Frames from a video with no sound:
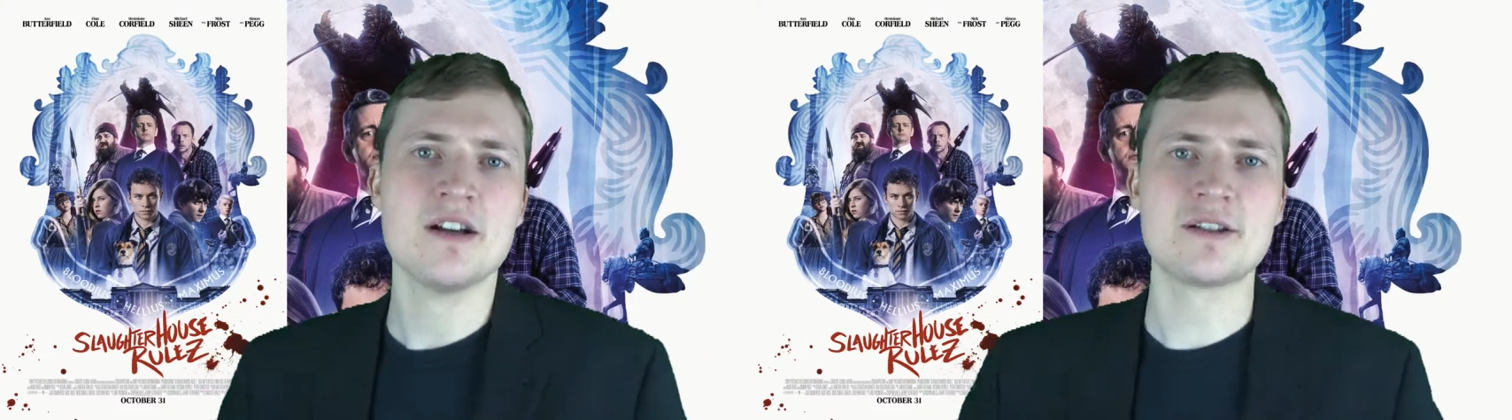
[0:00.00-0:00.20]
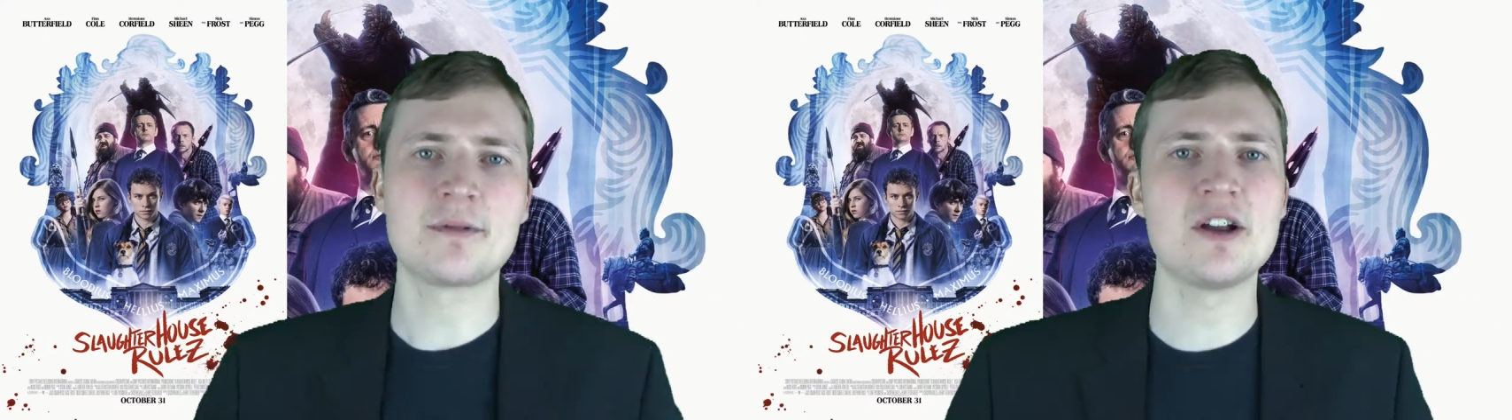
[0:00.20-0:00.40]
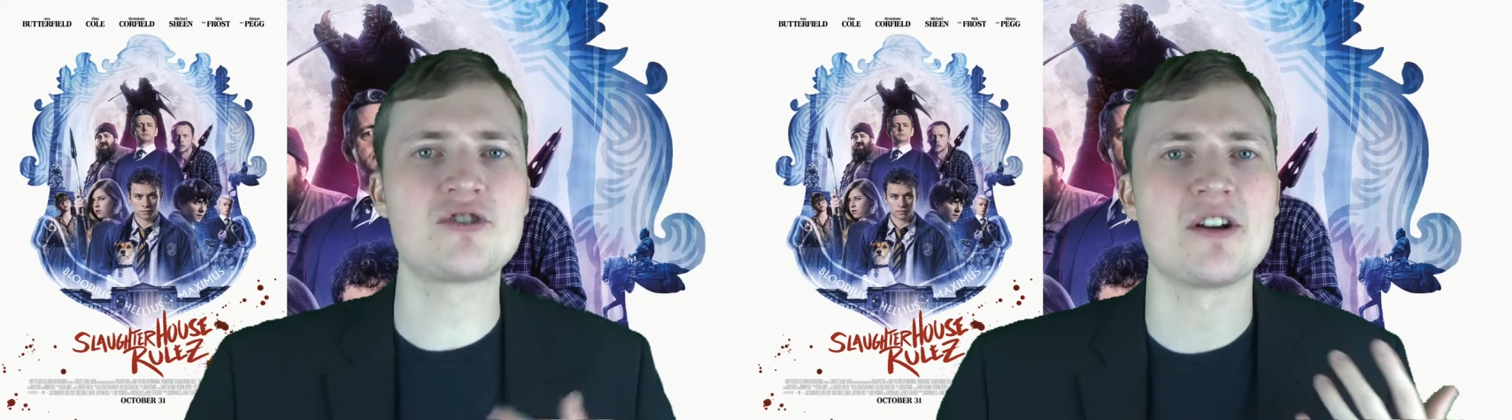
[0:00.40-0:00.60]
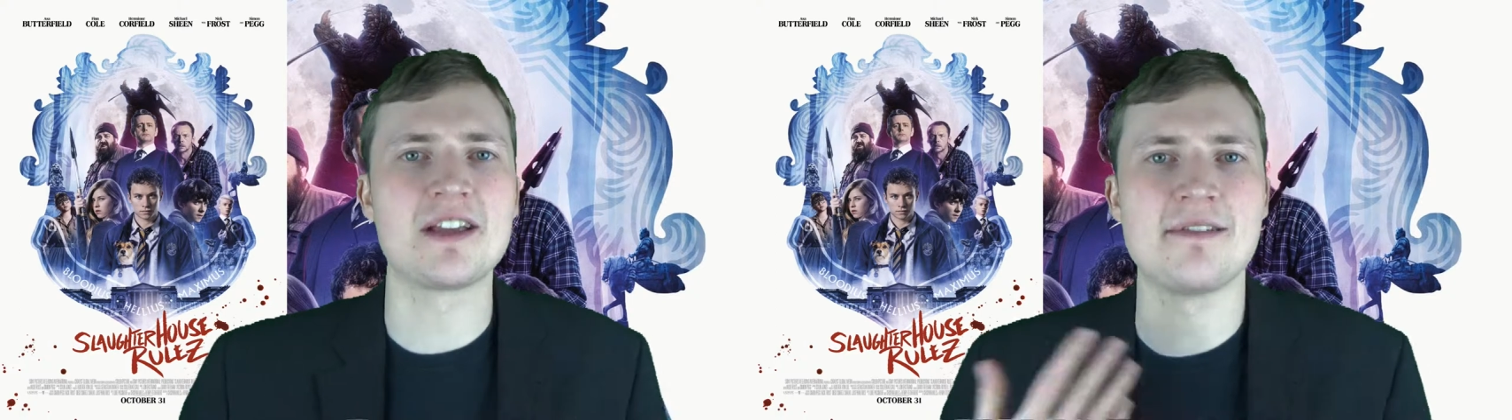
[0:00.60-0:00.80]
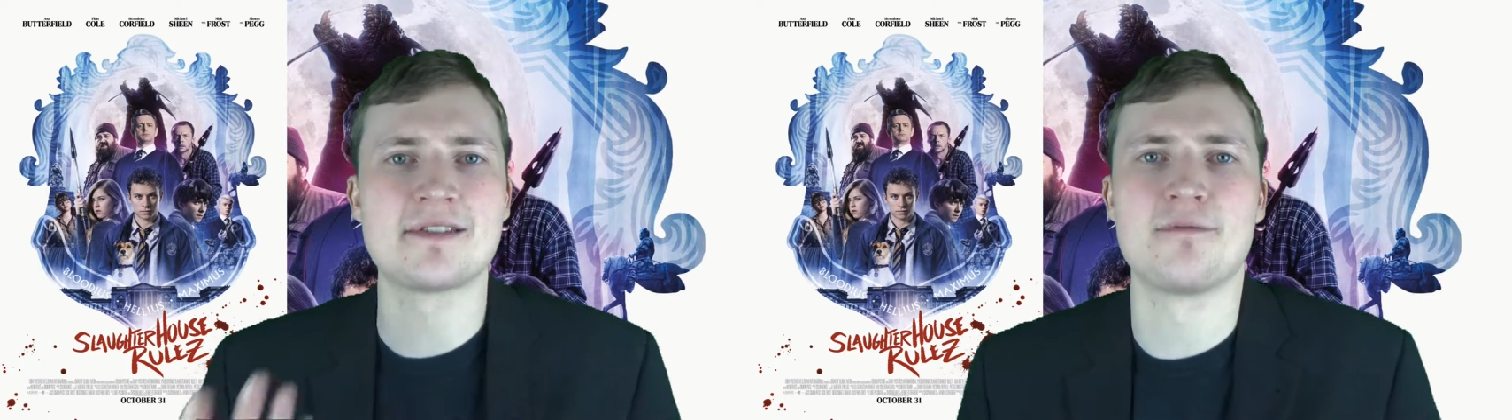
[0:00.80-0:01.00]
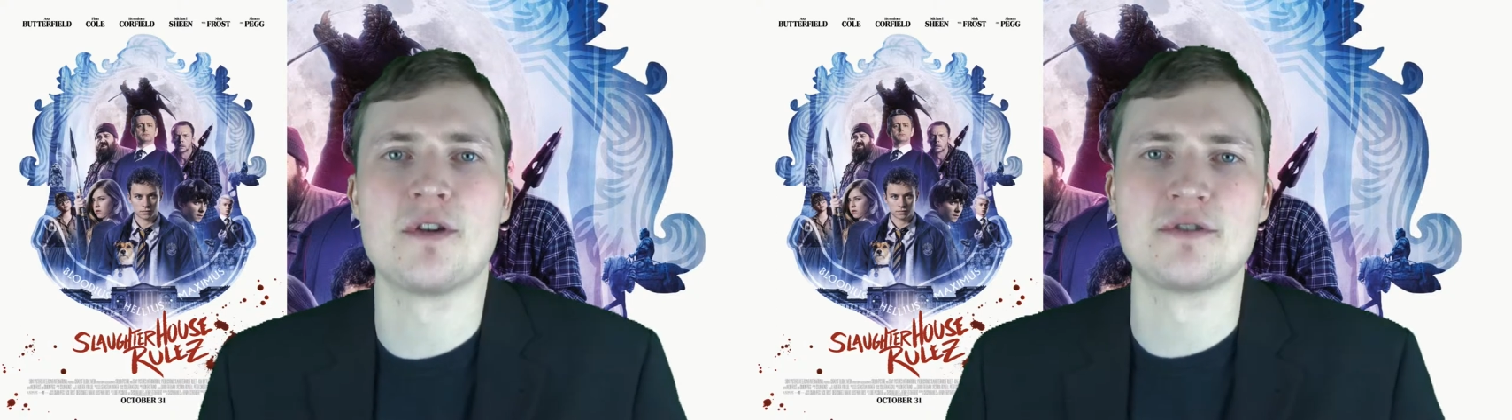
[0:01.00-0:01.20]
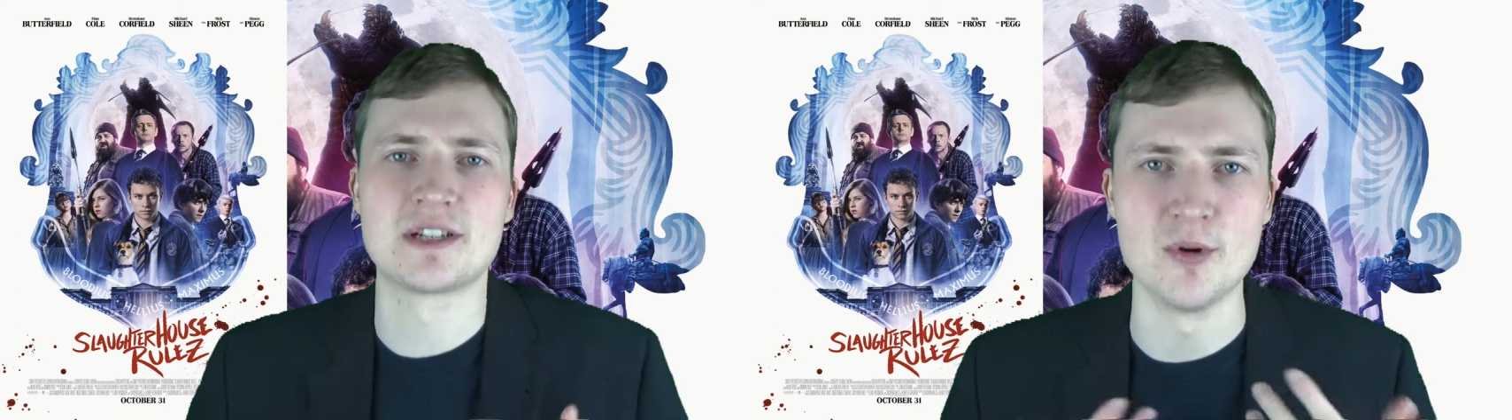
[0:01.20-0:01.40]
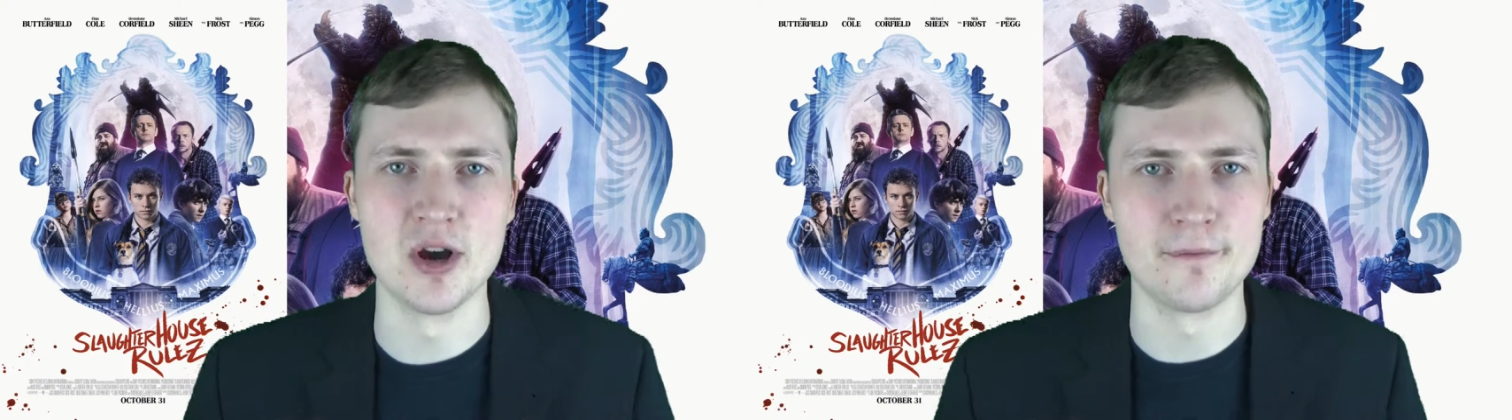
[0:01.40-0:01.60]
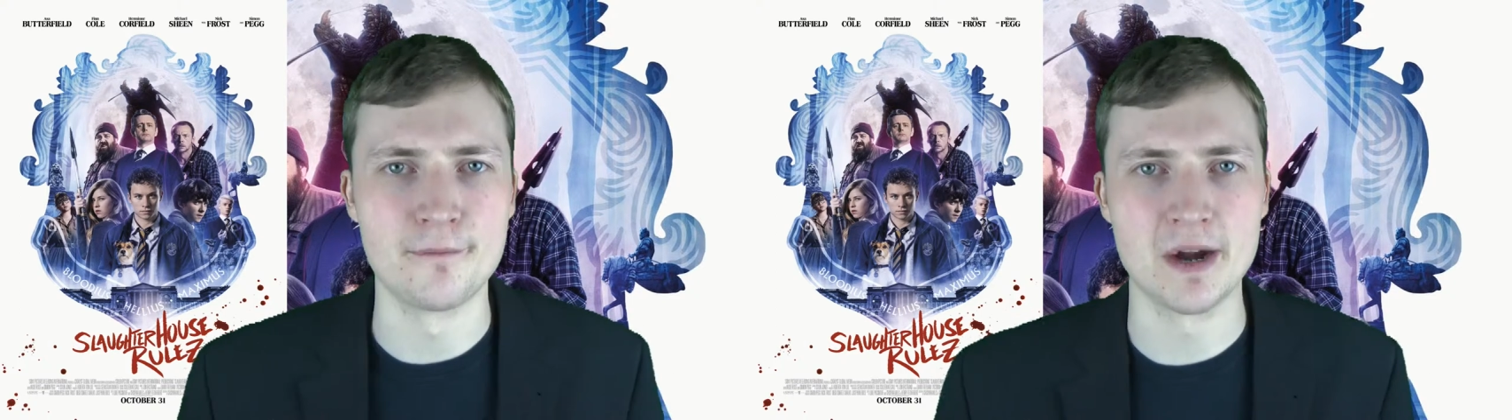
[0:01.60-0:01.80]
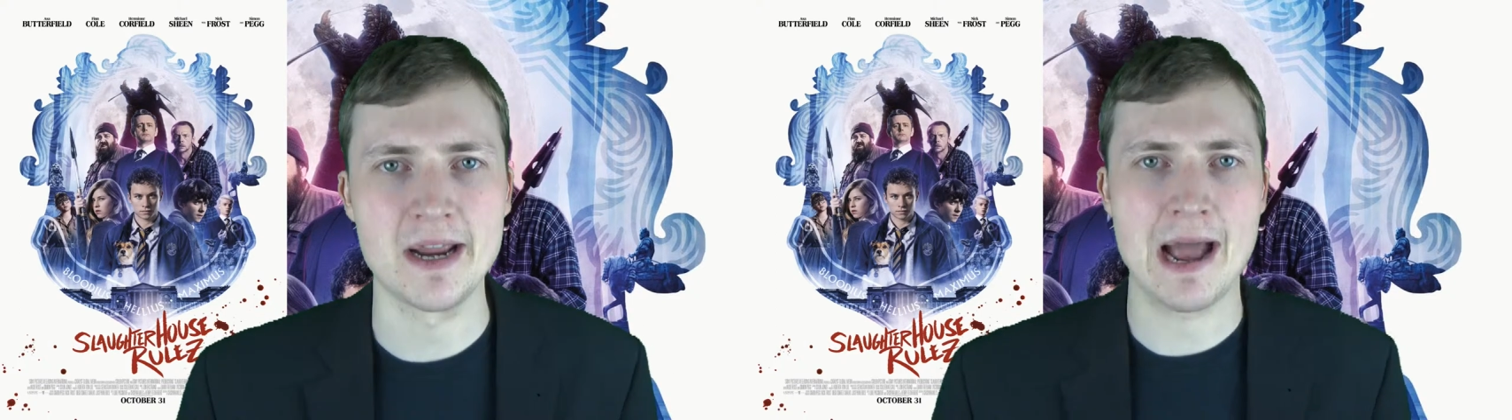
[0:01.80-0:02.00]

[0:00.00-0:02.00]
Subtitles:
So I'm going to try and keep this review spoiler-free.